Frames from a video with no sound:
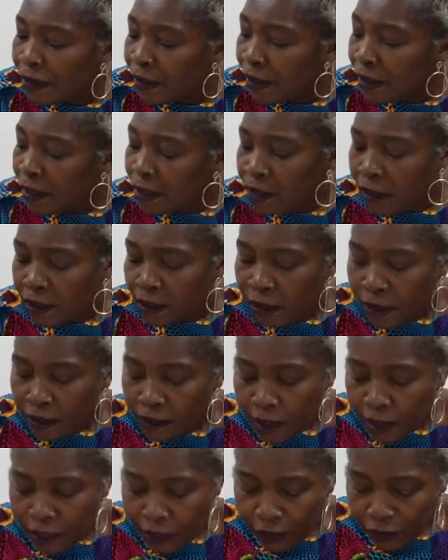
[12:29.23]

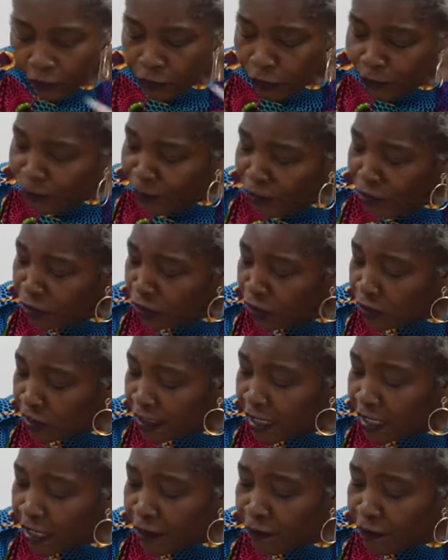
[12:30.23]
I'm going to be just
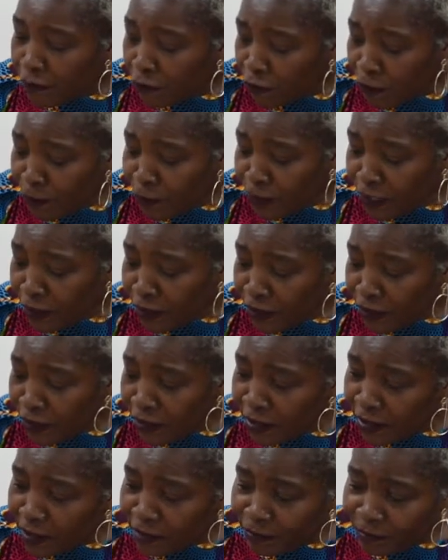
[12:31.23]
careful
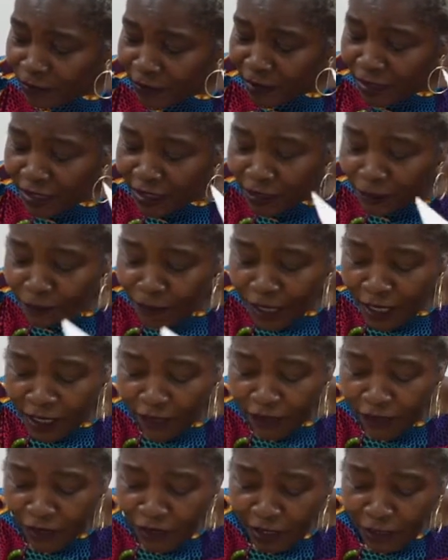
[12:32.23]
because this
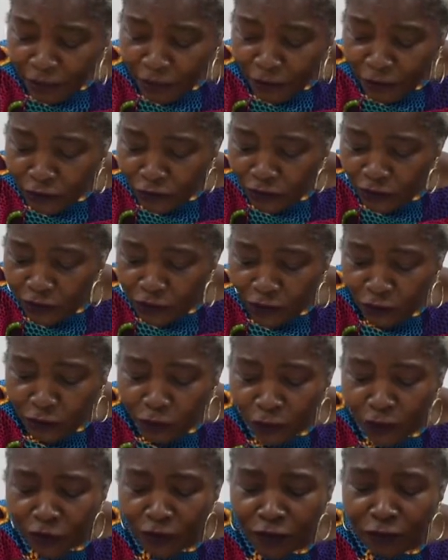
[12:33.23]
marker I'm not the
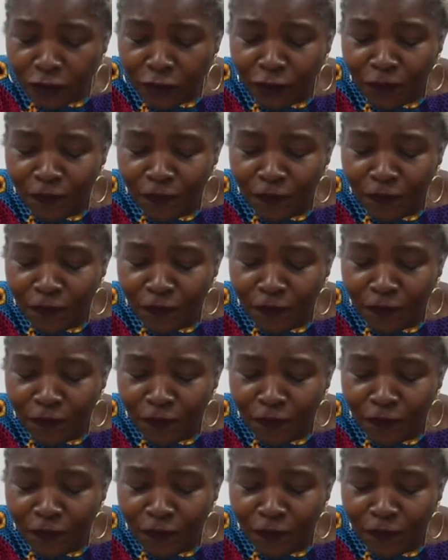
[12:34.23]
one to.